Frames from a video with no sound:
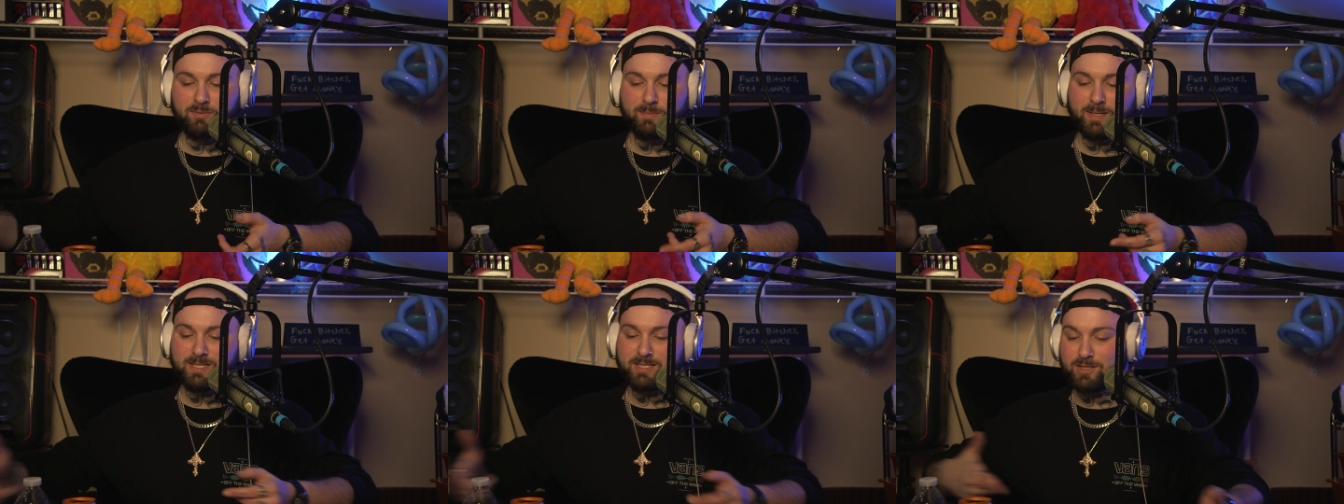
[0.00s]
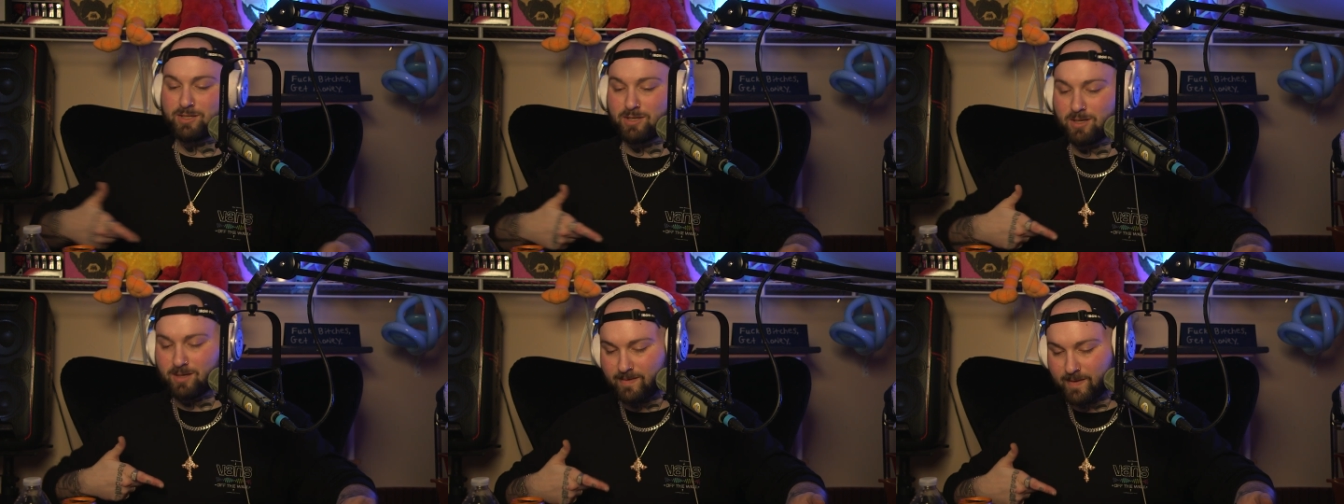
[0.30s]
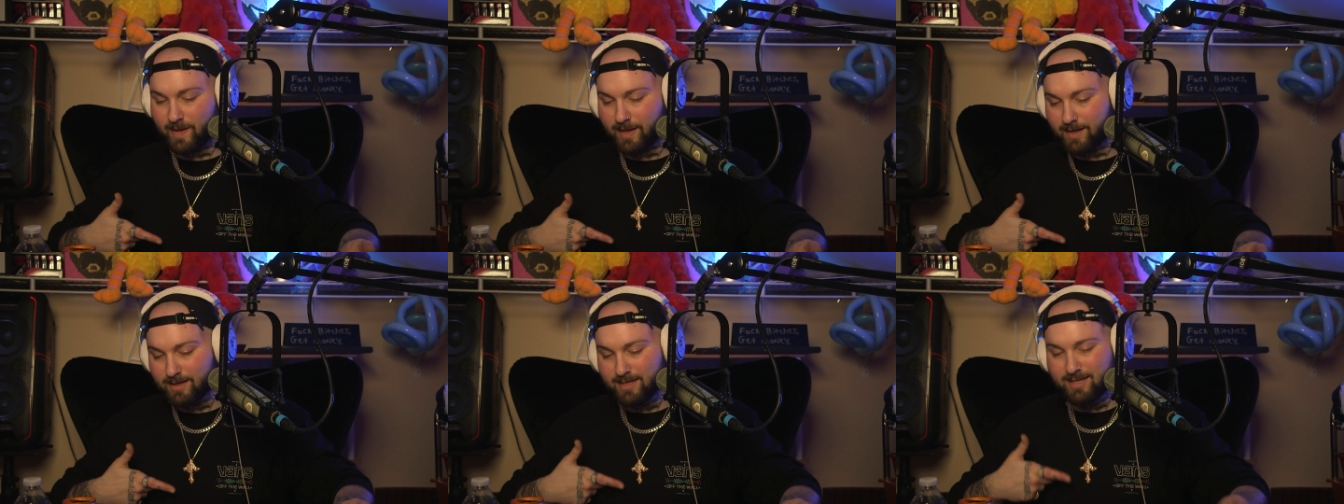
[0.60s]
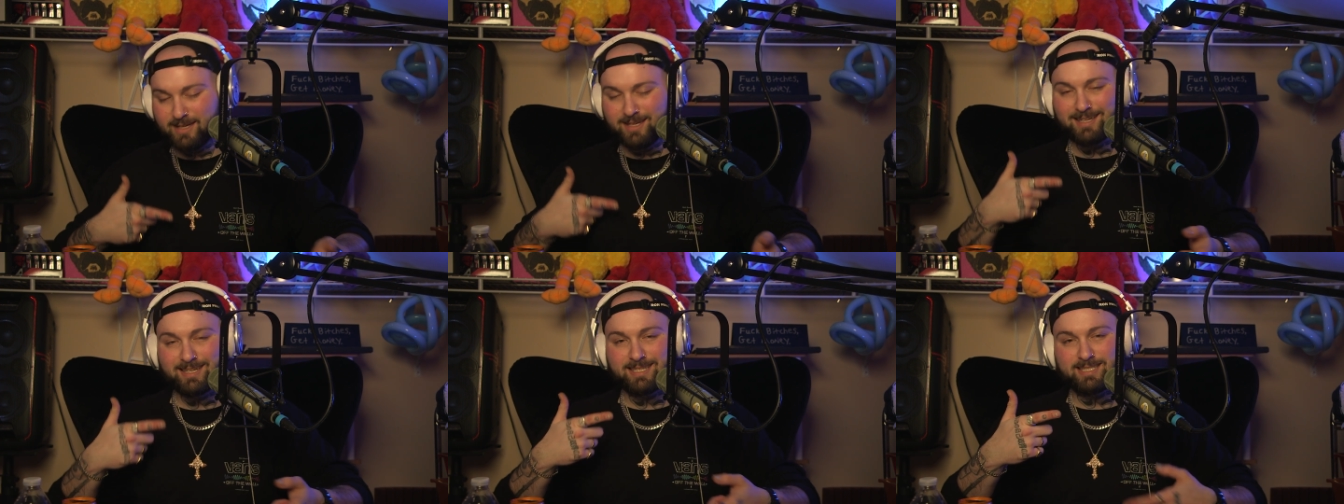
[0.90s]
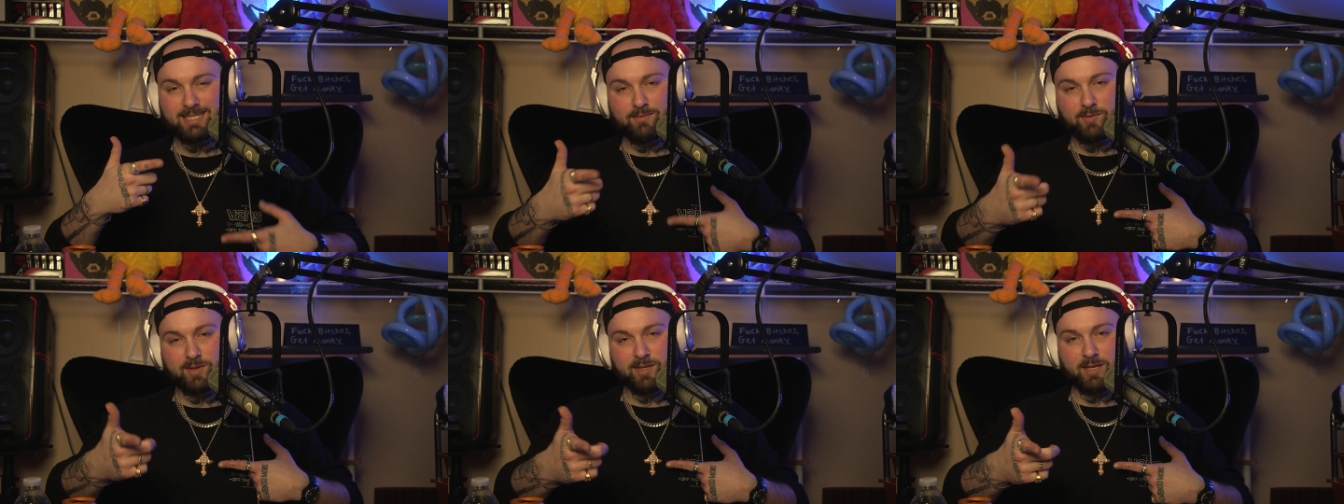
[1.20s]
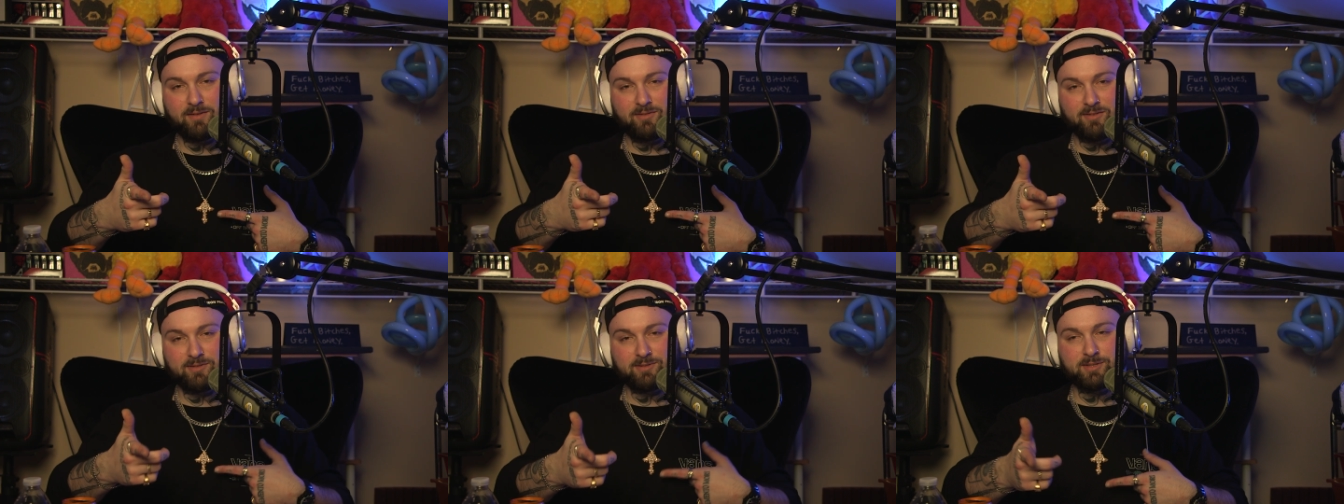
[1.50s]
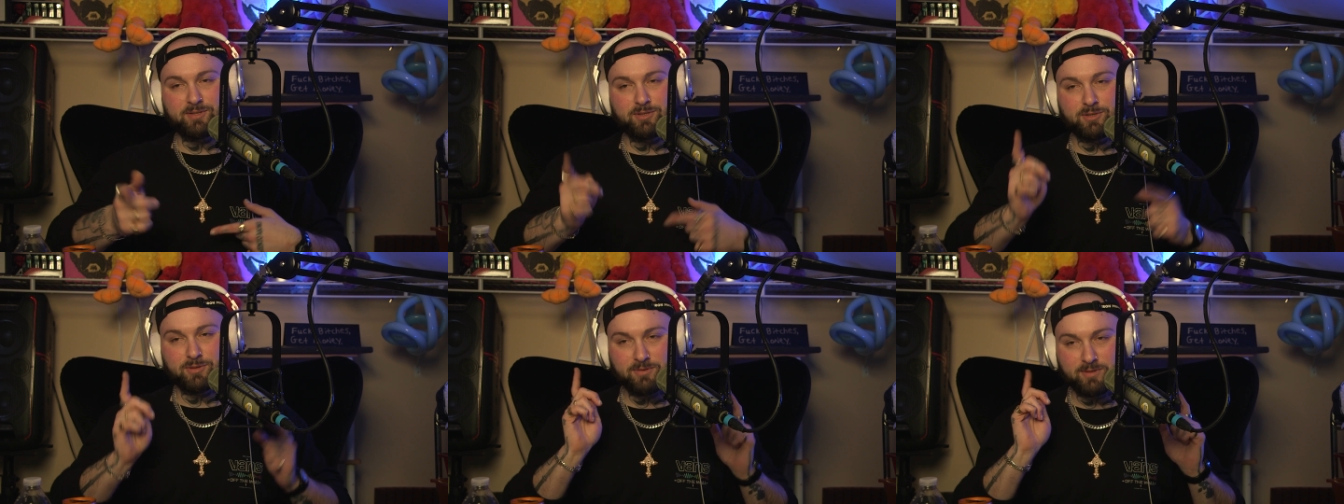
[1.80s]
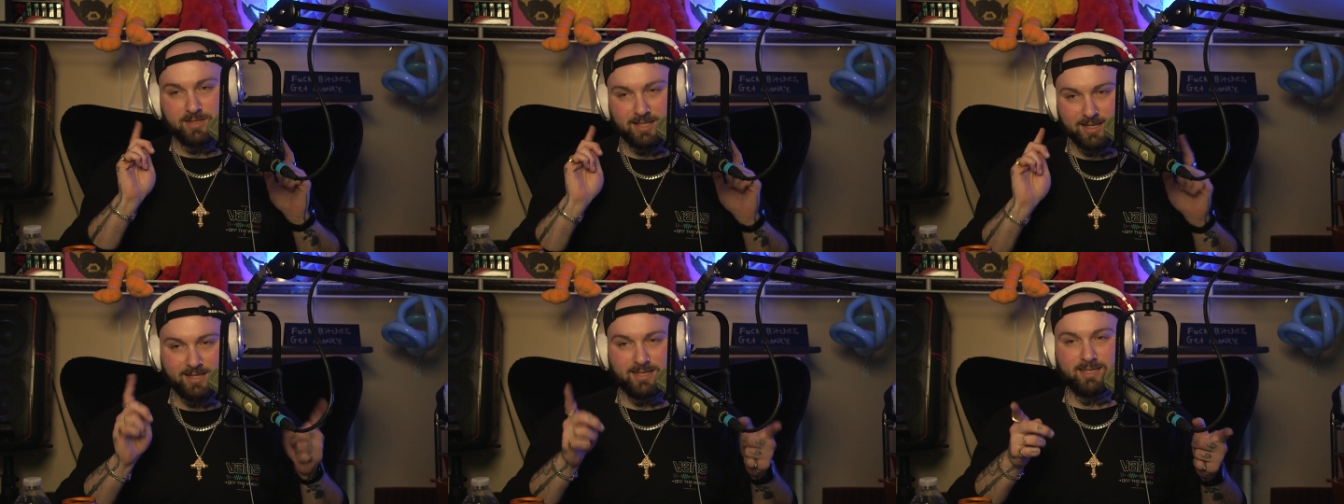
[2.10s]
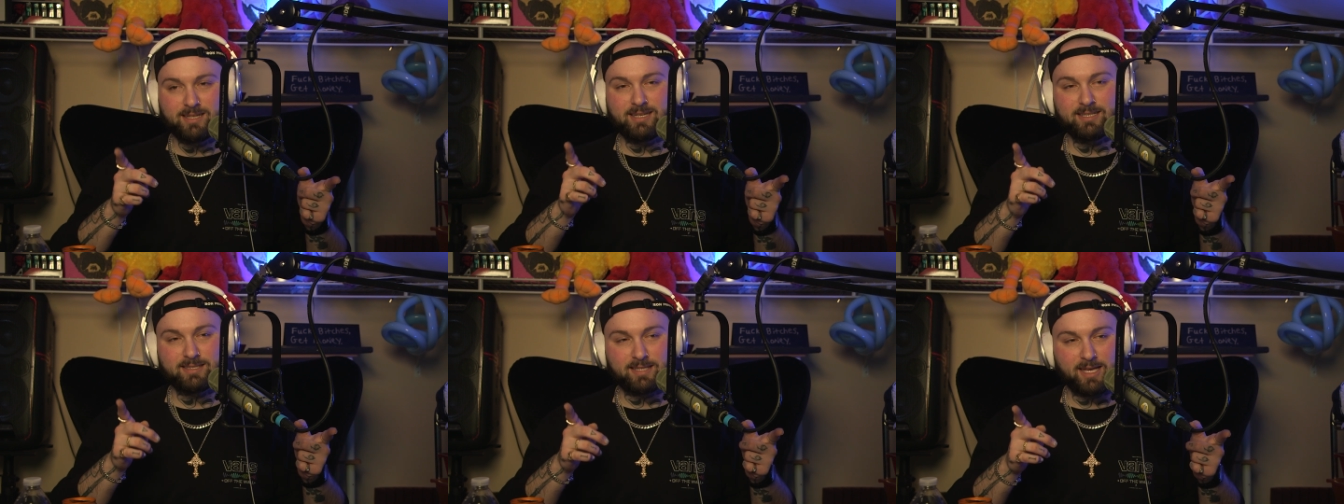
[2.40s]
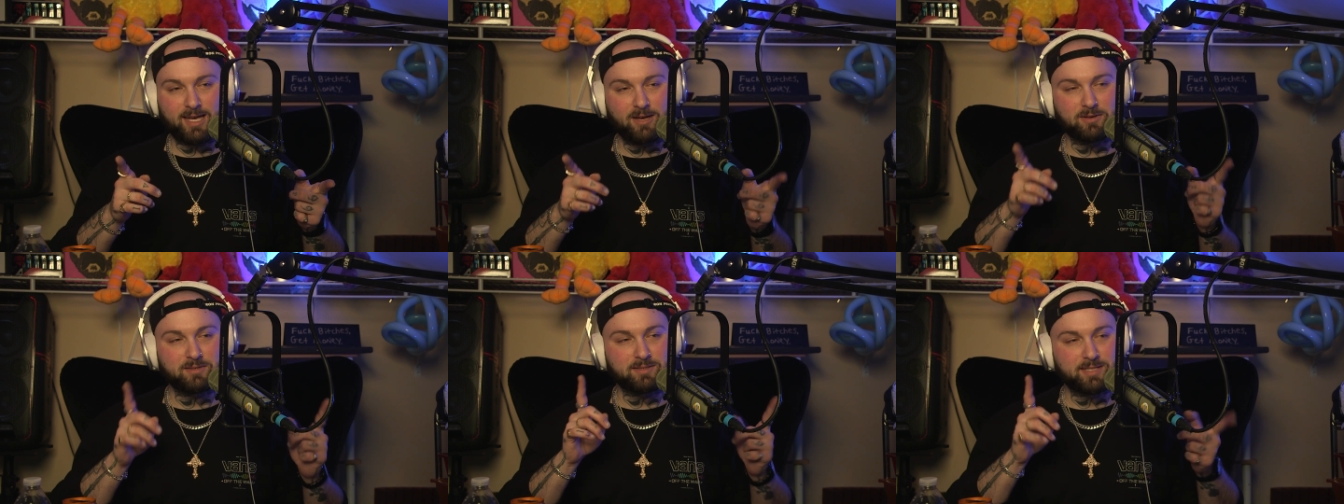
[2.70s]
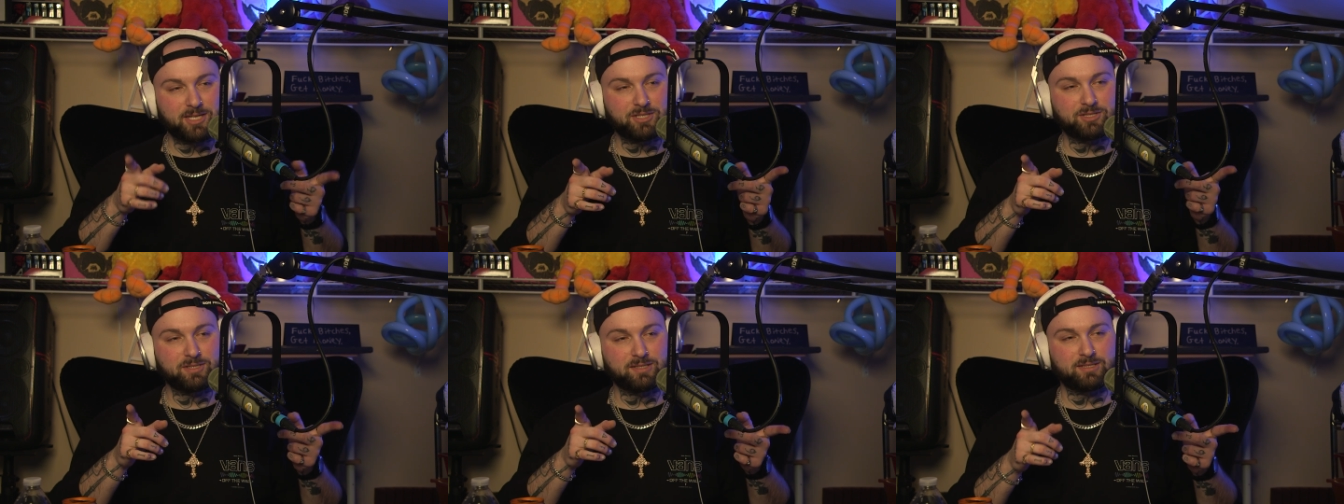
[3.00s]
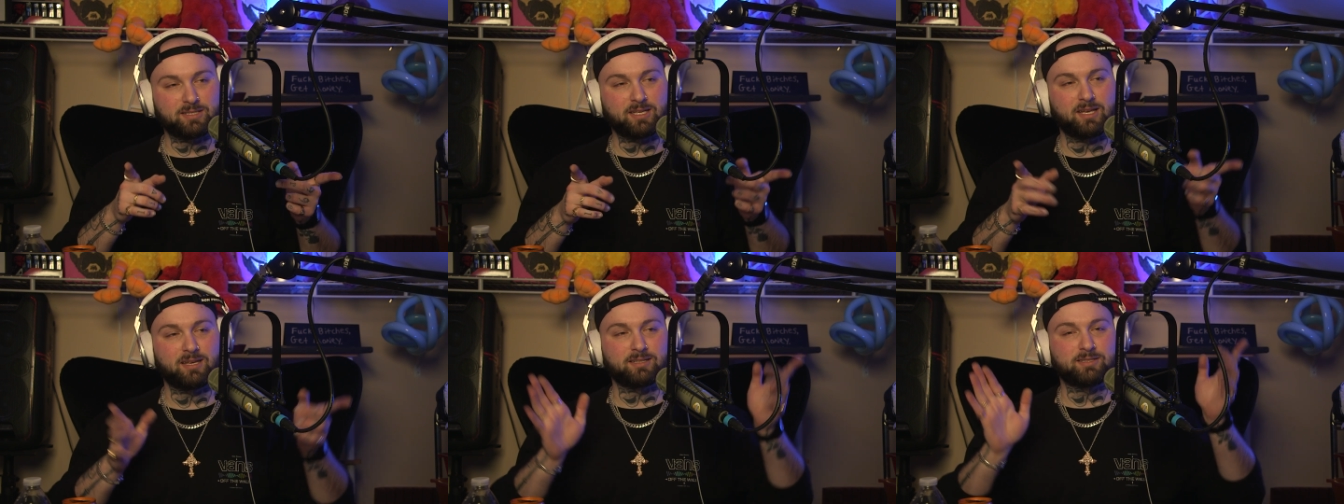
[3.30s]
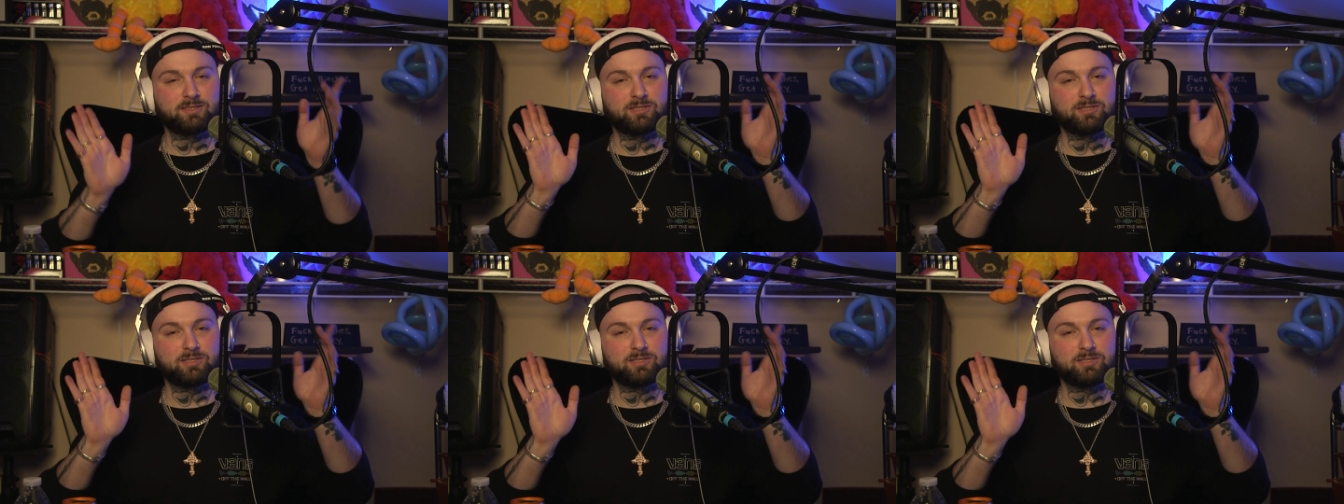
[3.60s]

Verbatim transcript: But that's a good thing because having nothing to do is hell, and that shit sucks.